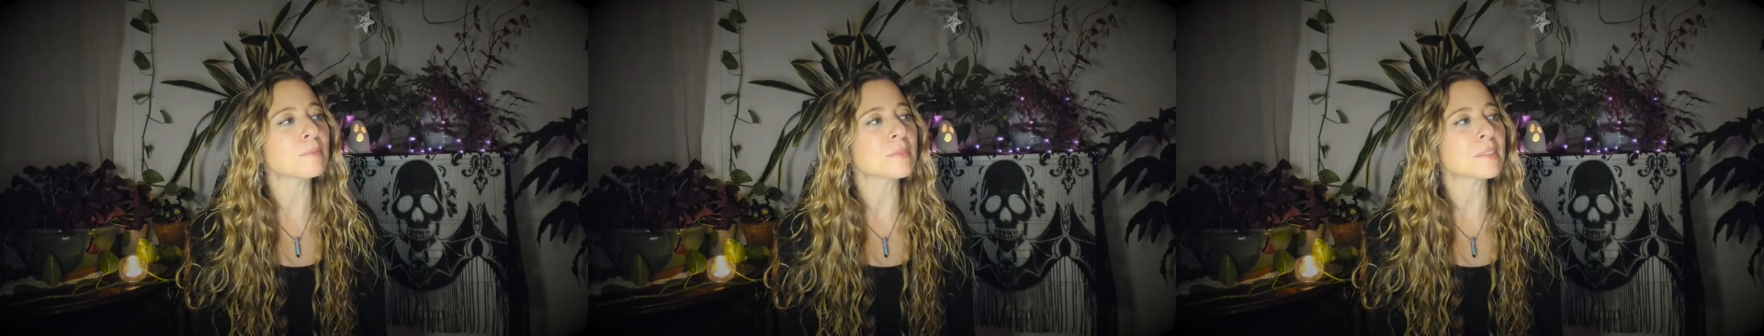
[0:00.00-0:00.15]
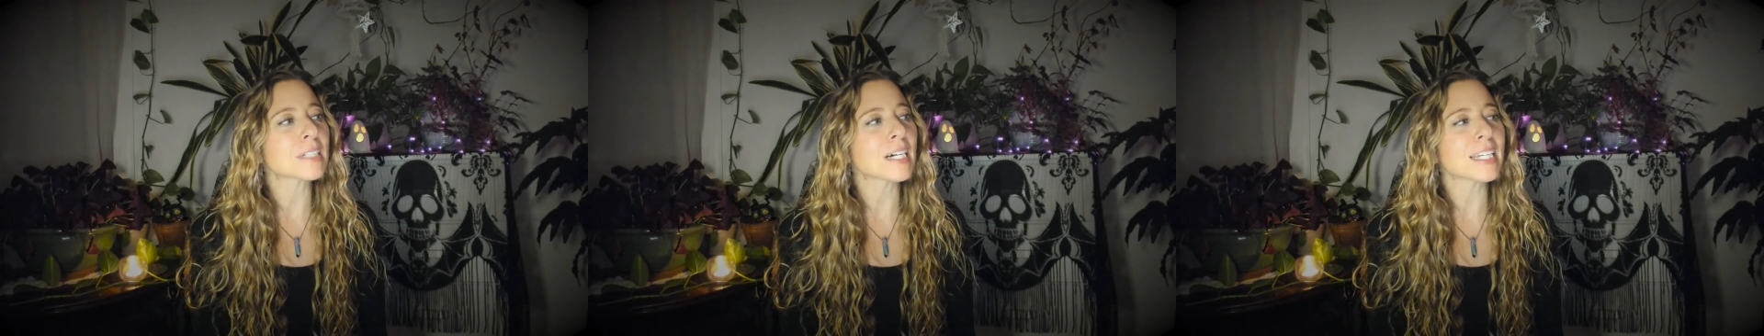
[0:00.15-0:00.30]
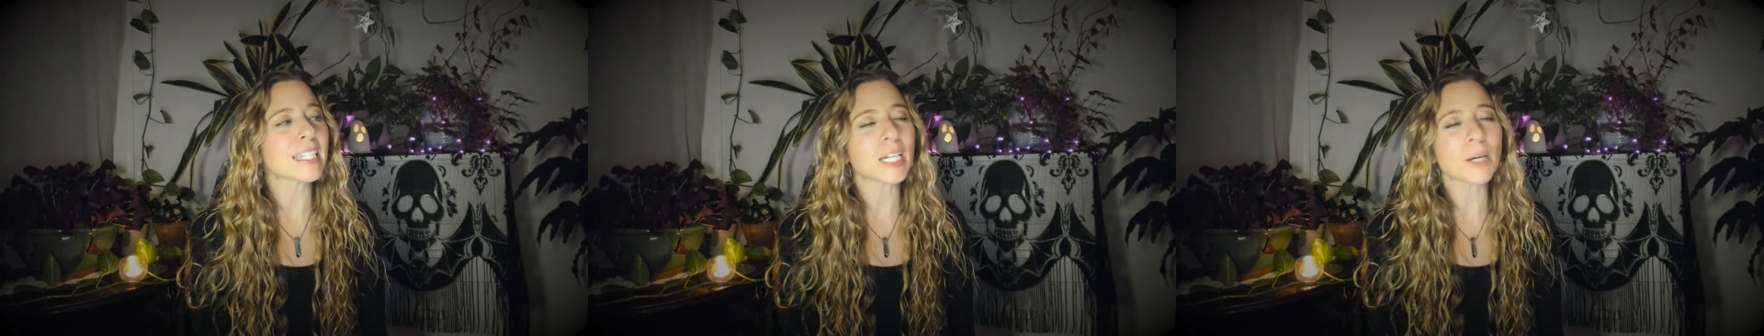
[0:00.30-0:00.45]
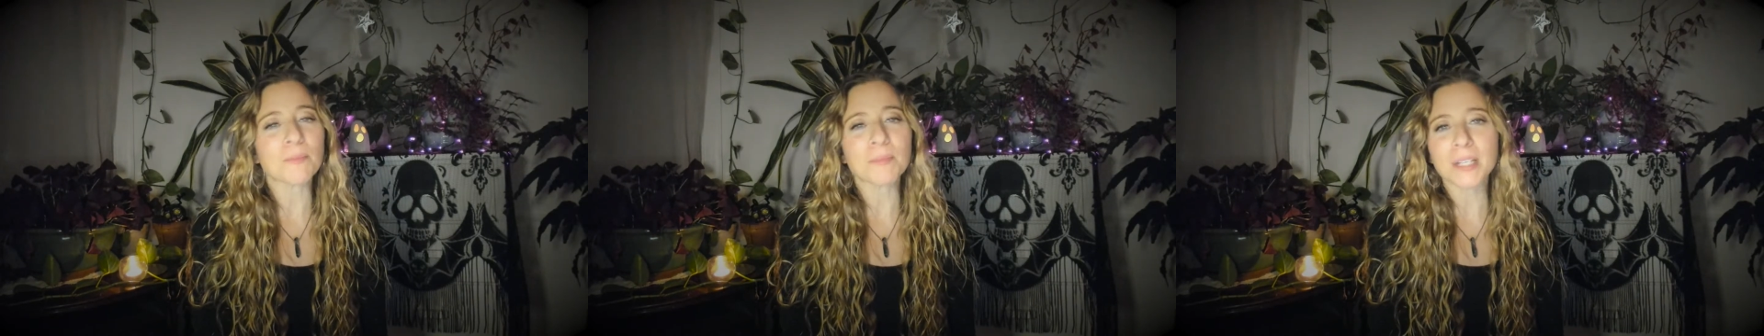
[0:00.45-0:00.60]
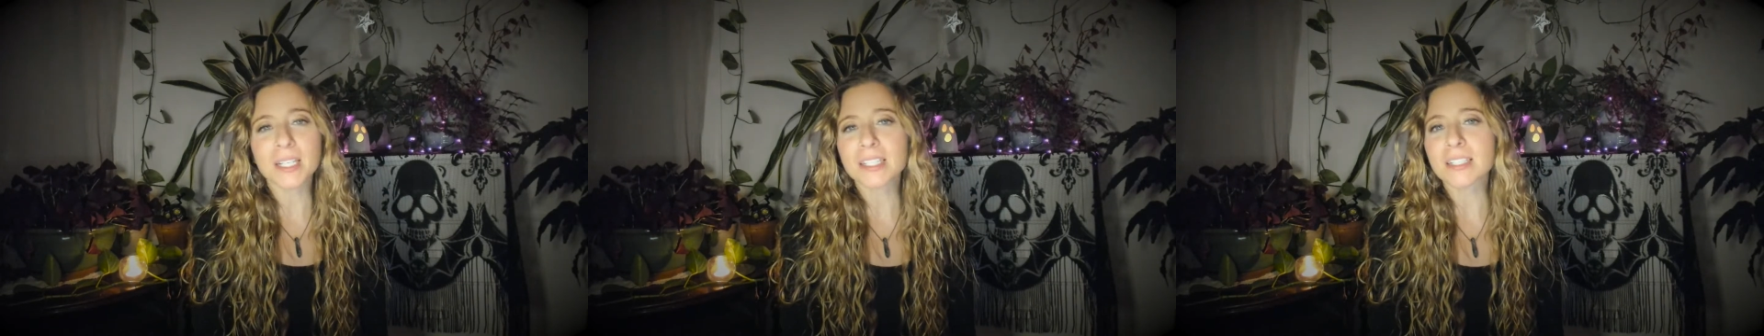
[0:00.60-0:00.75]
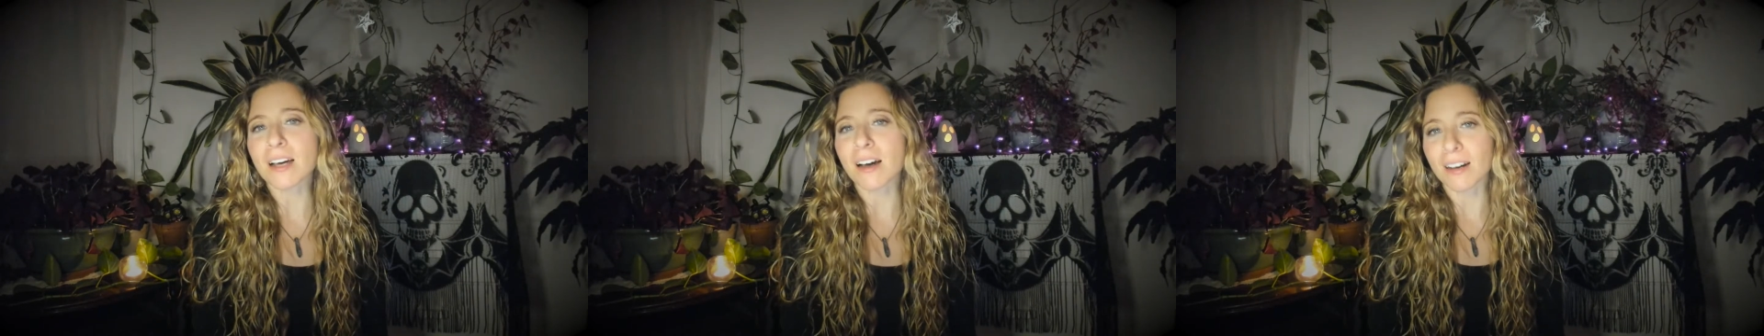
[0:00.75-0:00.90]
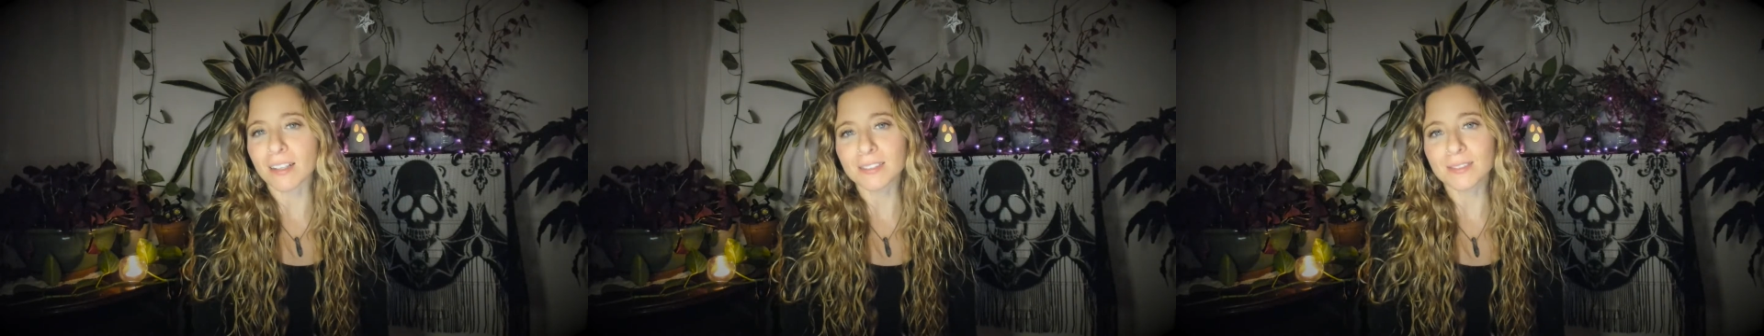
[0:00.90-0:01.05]
kind of got picked
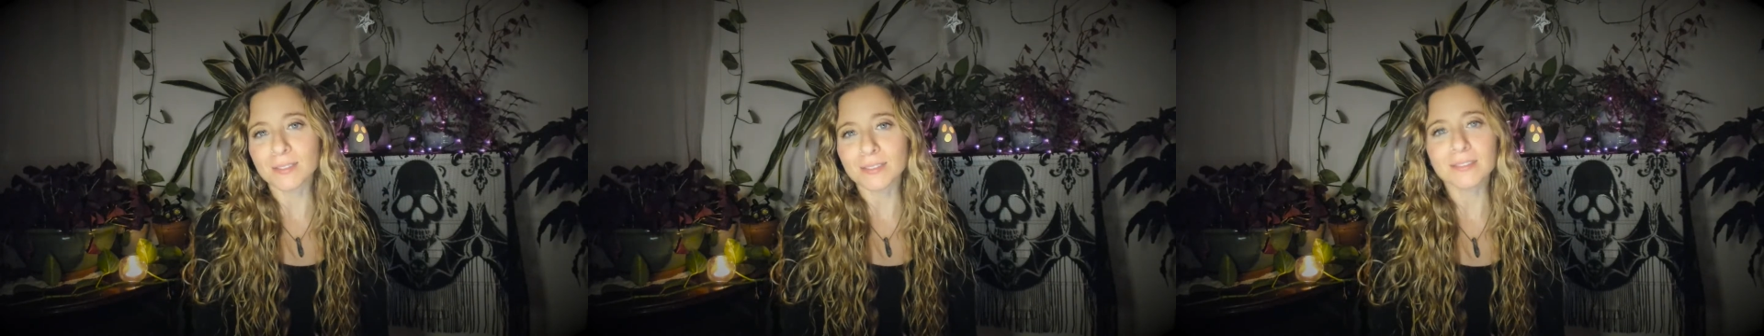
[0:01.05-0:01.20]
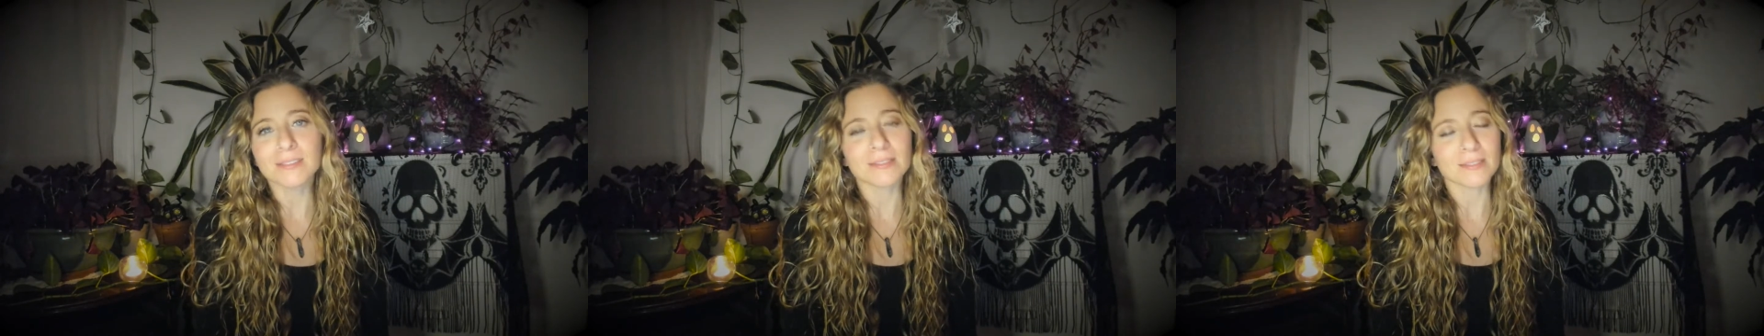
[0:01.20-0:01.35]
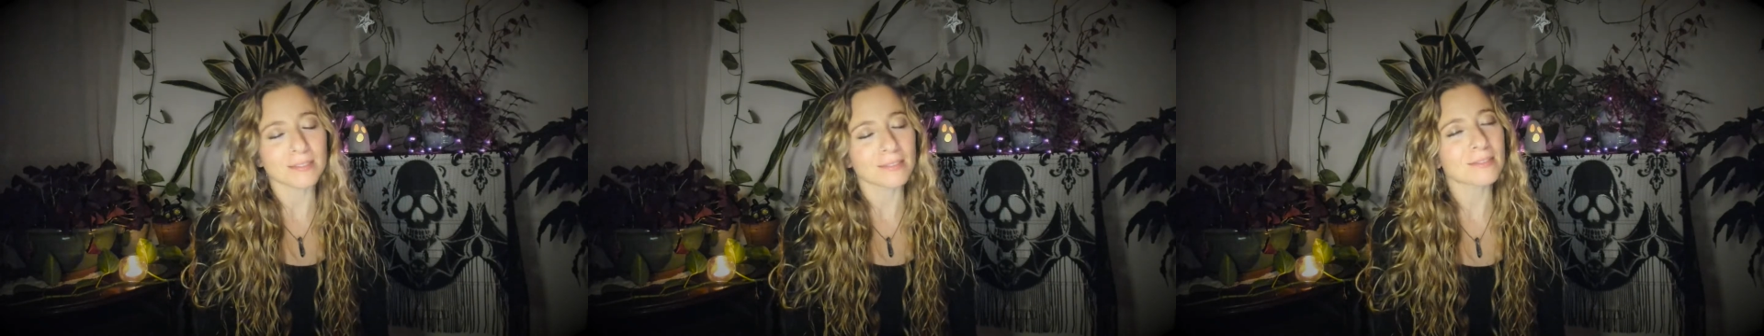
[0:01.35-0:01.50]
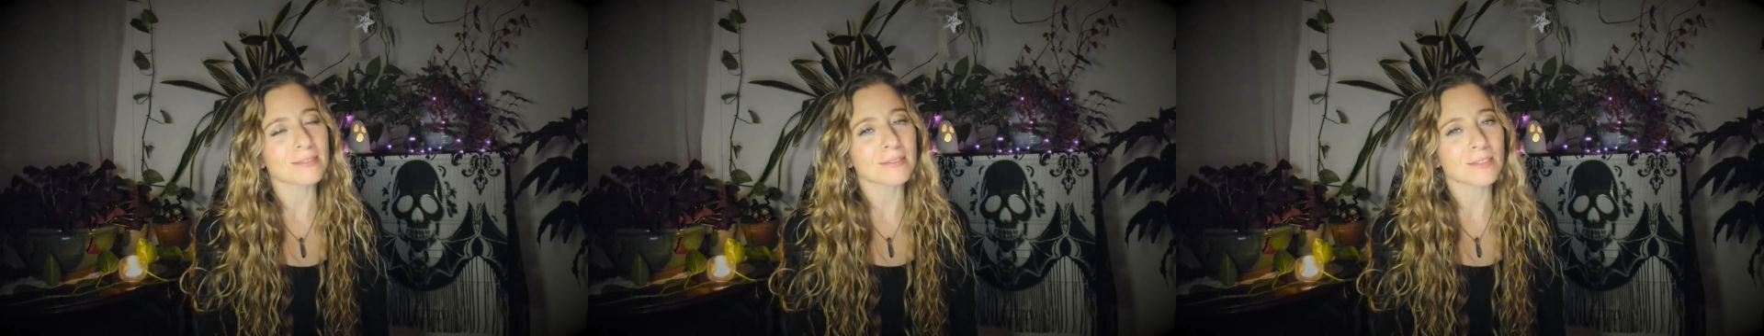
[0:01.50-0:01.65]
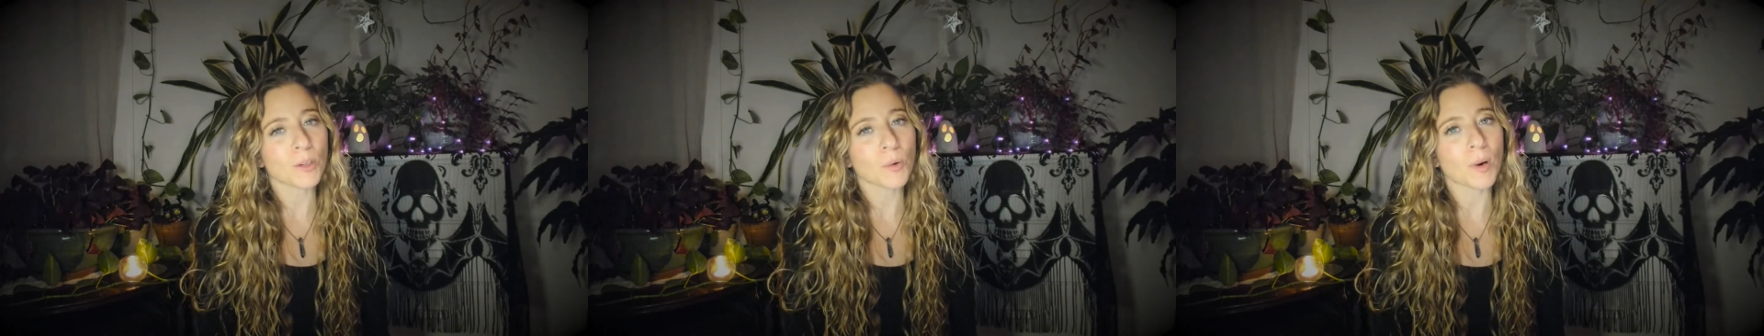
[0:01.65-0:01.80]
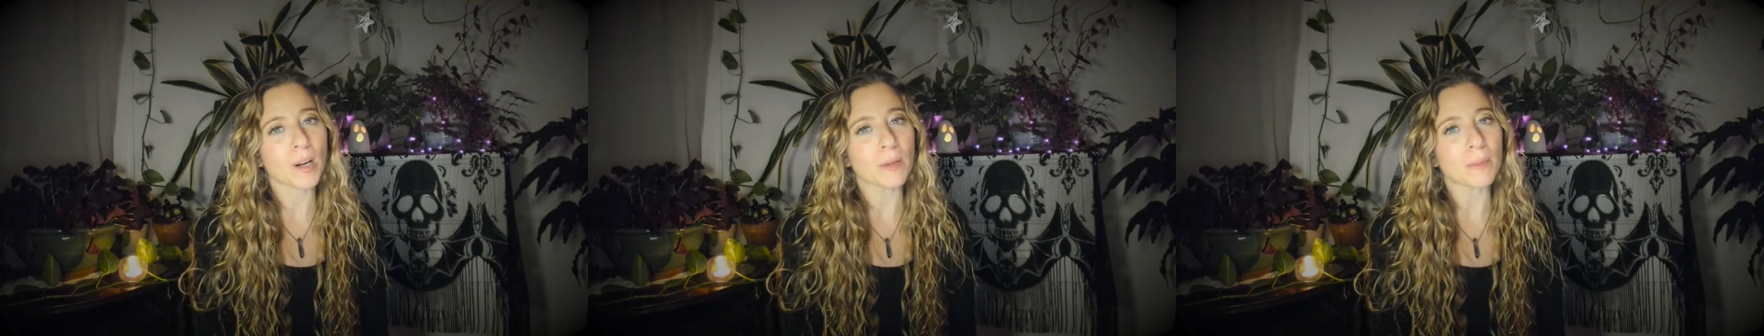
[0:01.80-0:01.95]
on quite